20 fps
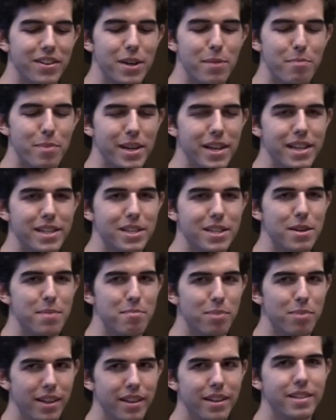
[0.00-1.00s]
but it's
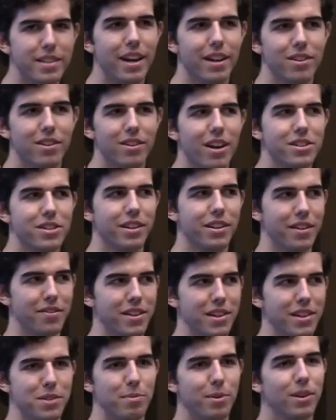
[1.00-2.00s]
completely technologically
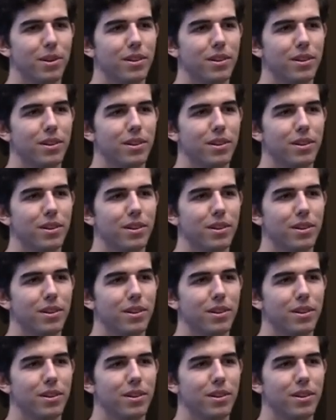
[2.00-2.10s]
feasible